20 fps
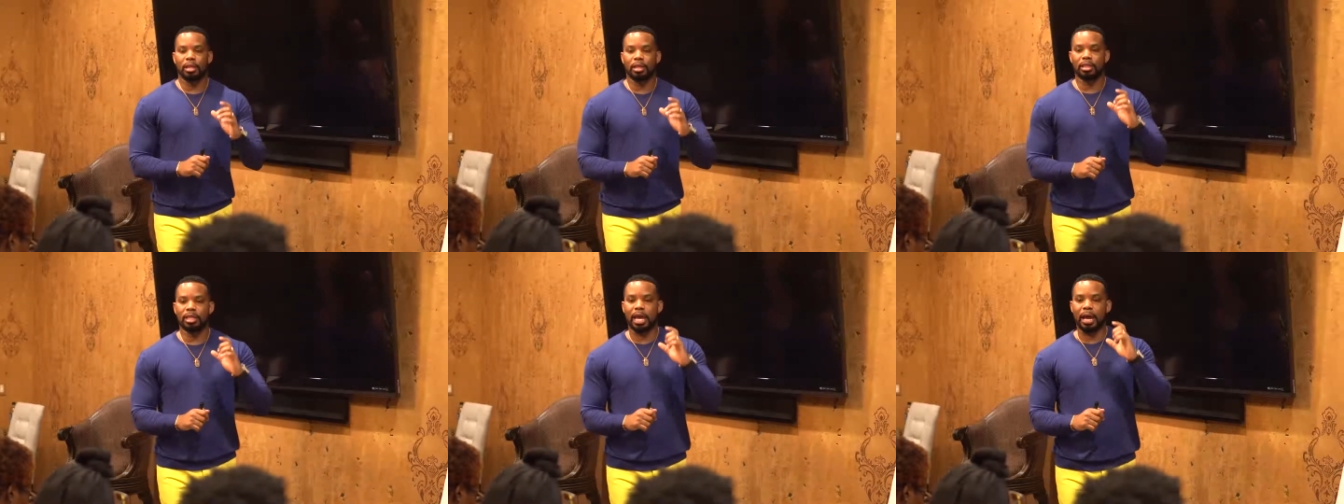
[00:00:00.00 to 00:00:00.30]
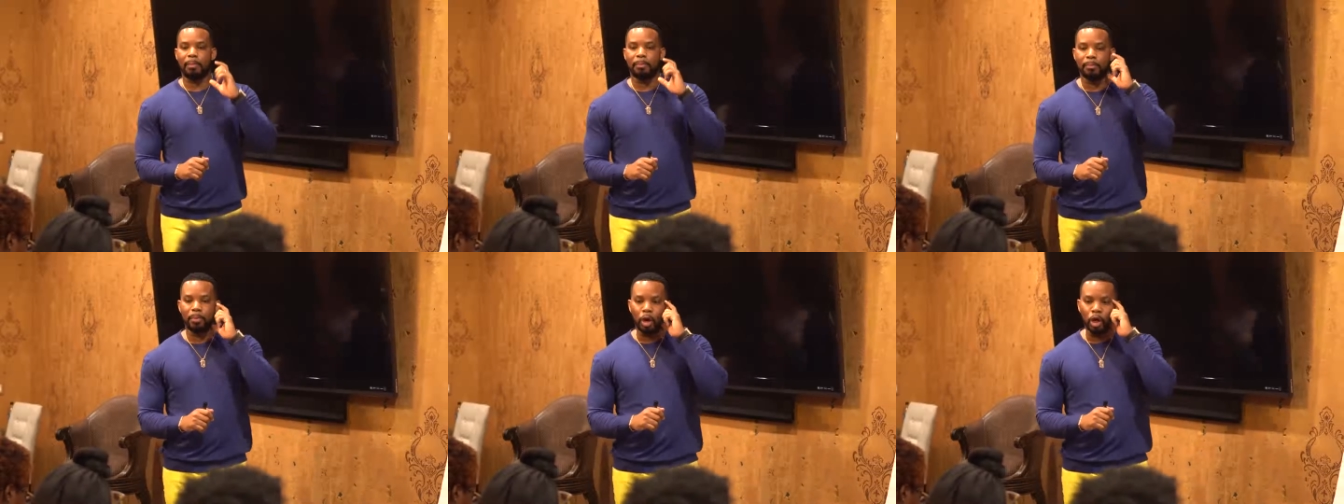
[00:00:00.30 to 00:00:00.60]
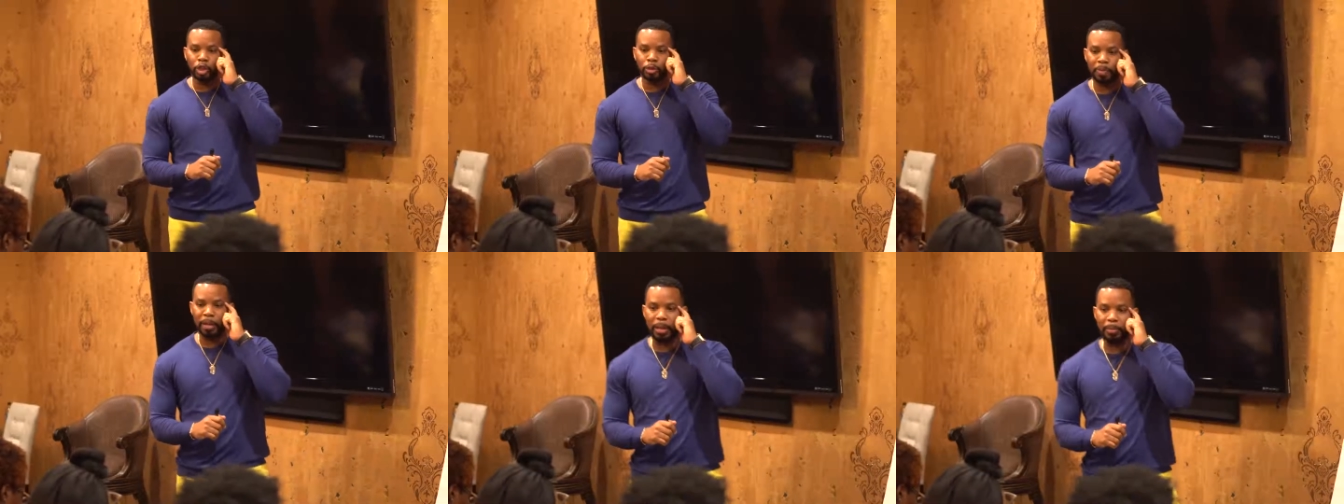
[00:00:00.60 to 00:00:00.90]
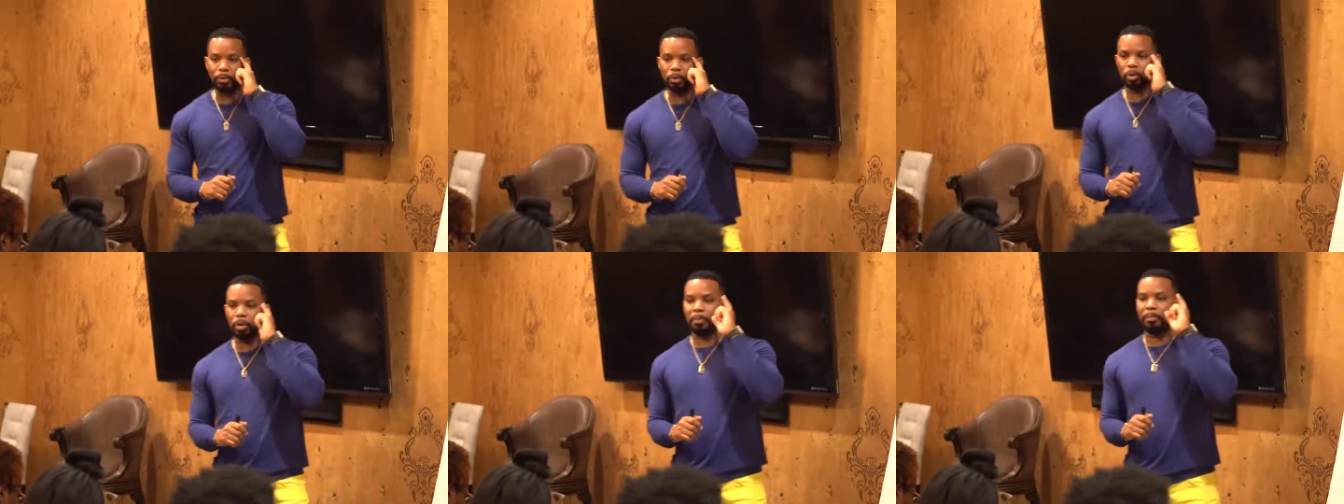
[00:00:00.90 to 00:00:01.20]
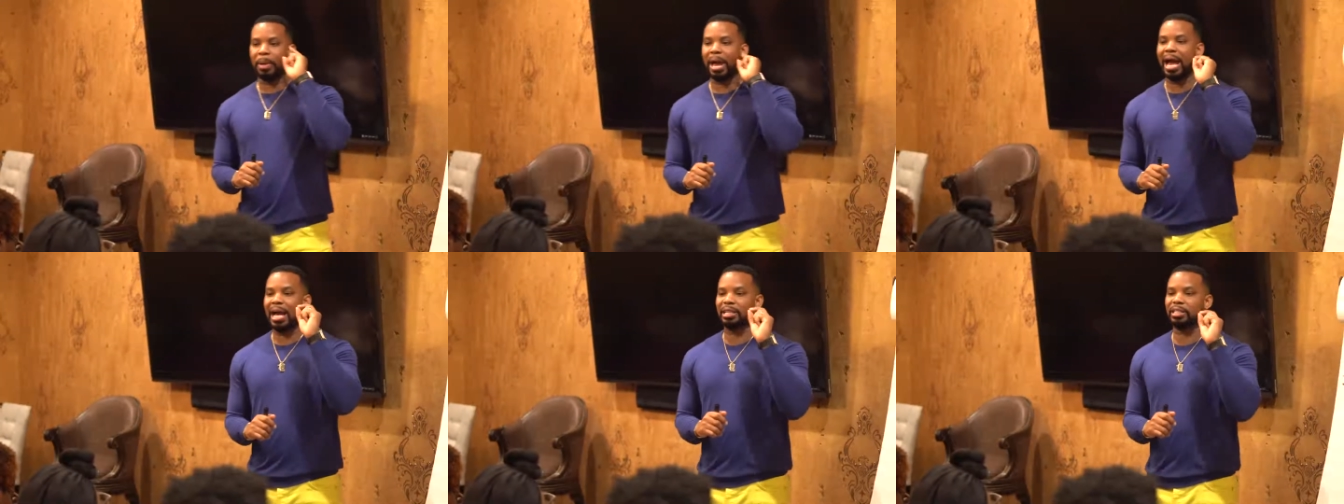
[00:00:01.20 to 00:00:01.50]
that most people
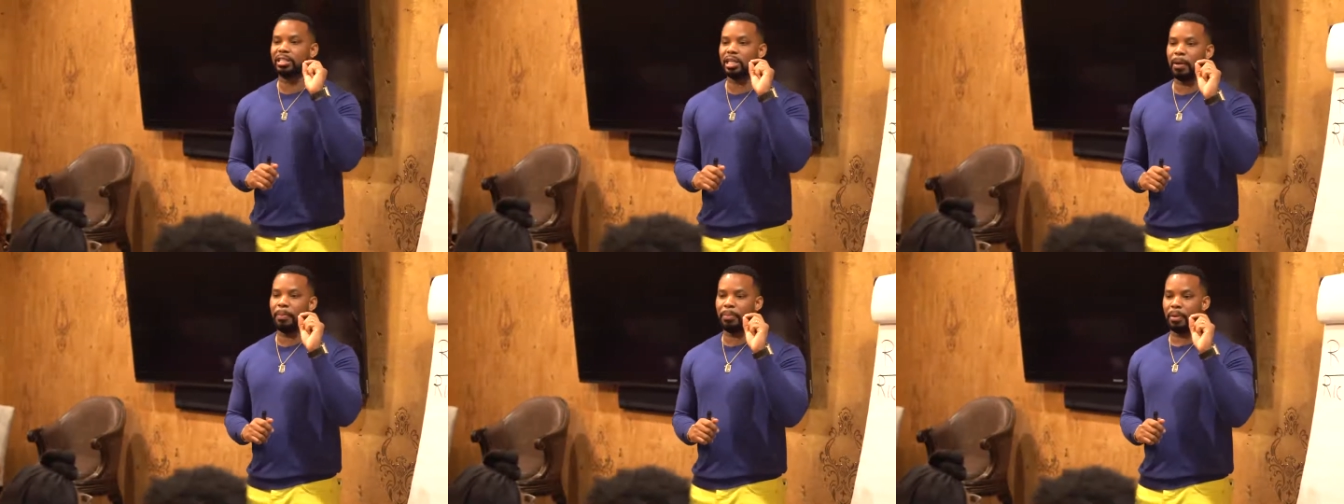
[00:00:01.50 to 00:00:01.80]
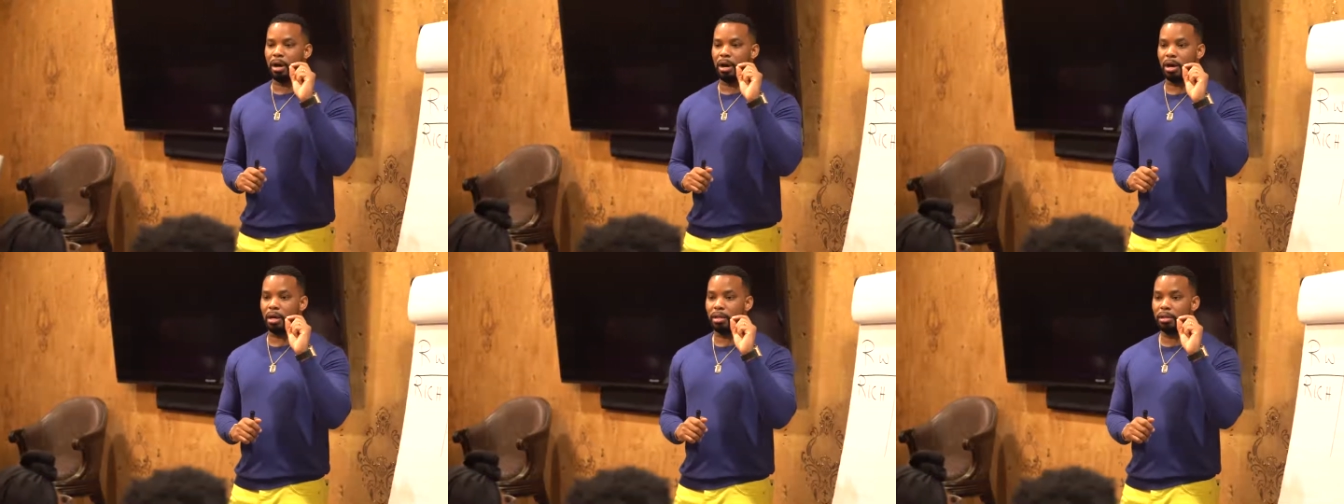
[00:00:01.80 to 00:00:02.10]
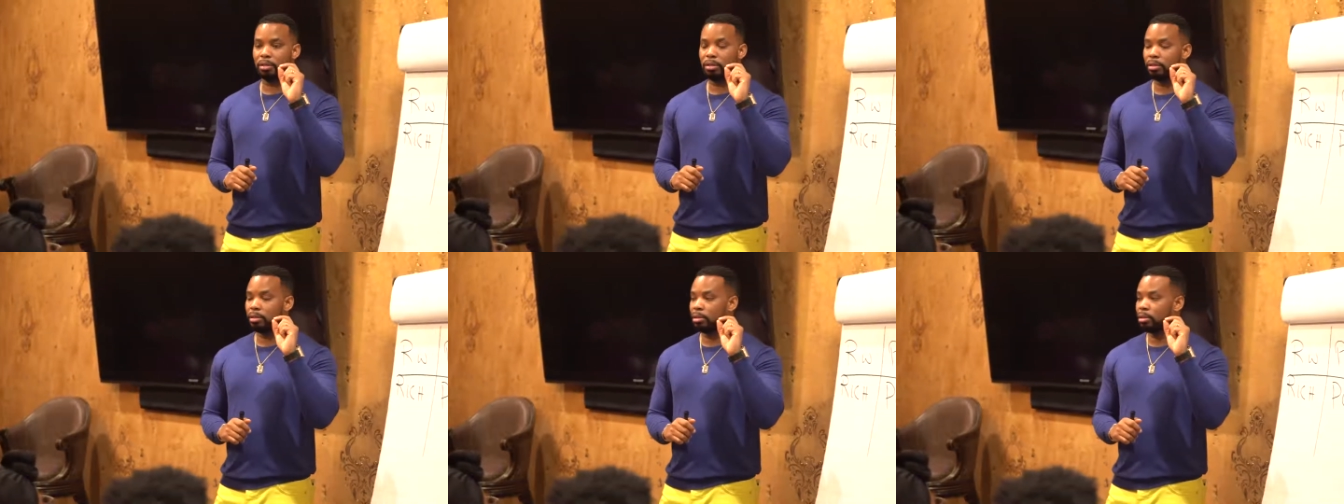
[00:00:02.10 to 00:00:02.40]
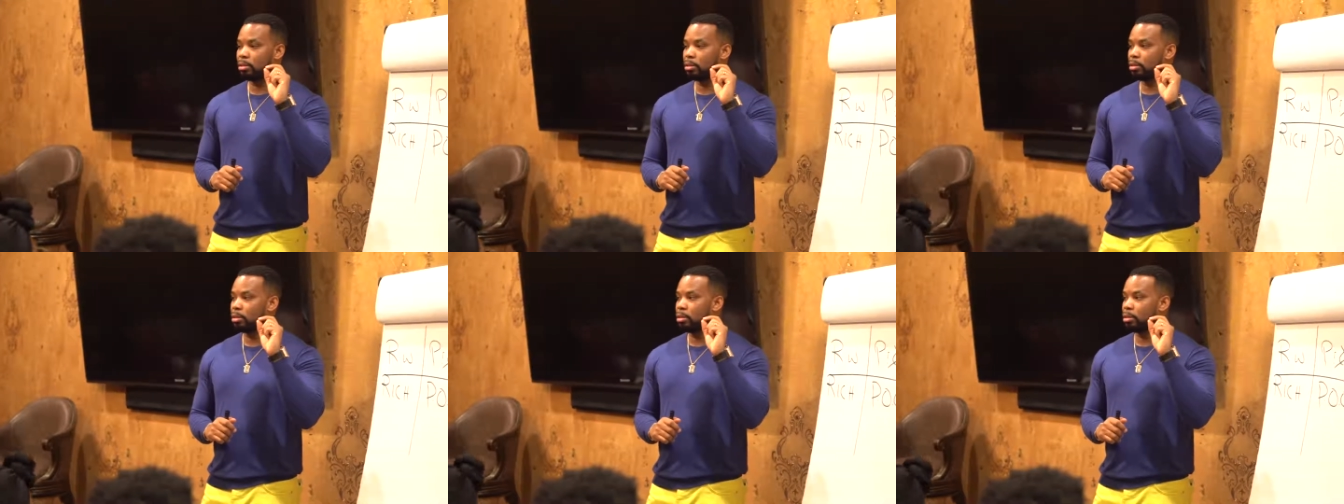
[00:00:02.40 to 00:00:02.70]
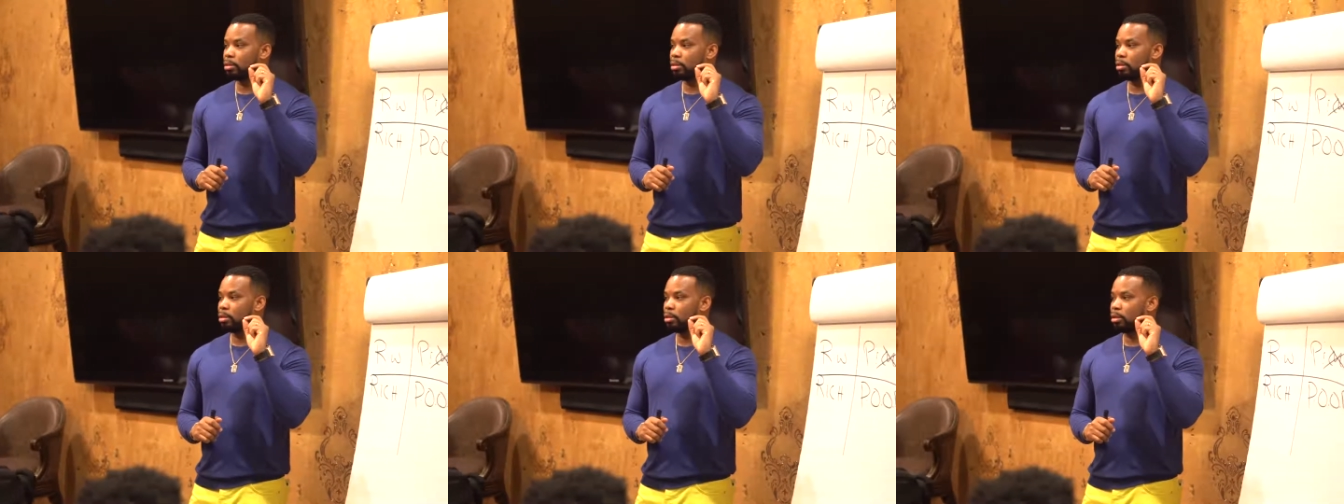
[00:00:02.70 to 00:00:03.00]
will pass up on
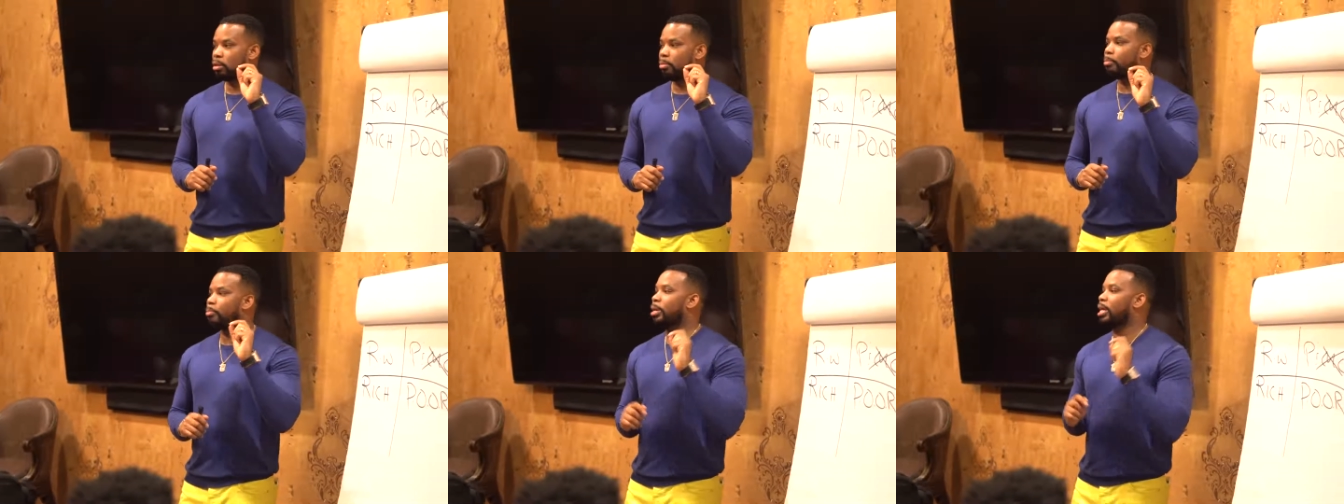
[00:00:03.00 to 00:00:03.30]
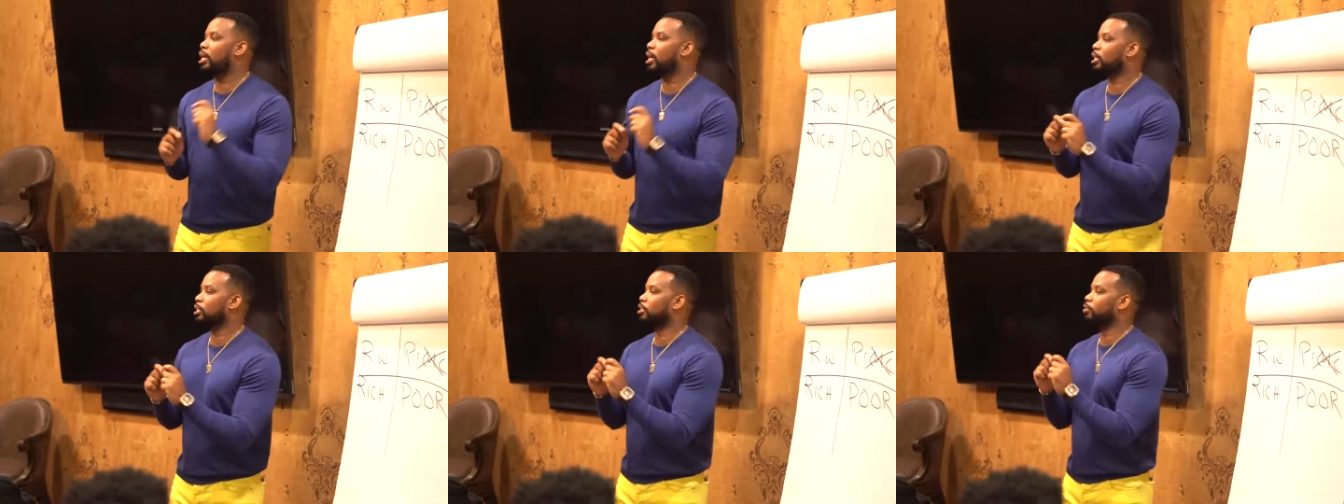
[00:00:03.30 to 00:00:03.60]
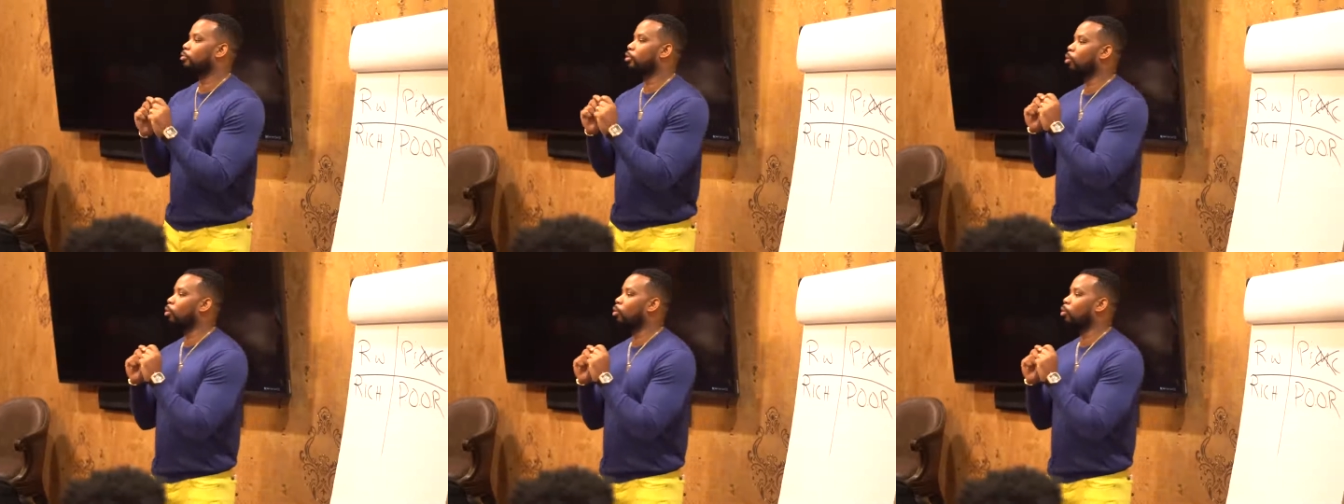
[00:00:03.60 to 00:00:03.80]
because of